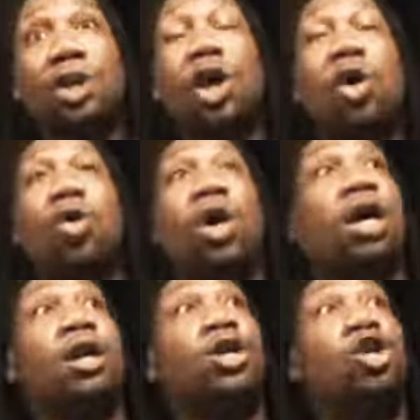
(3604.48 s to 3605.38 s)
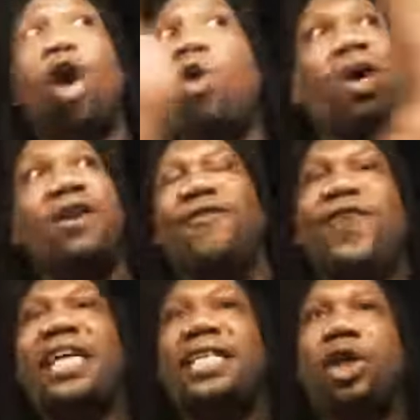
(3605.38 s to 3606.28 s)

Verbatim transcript: So you don't want to fight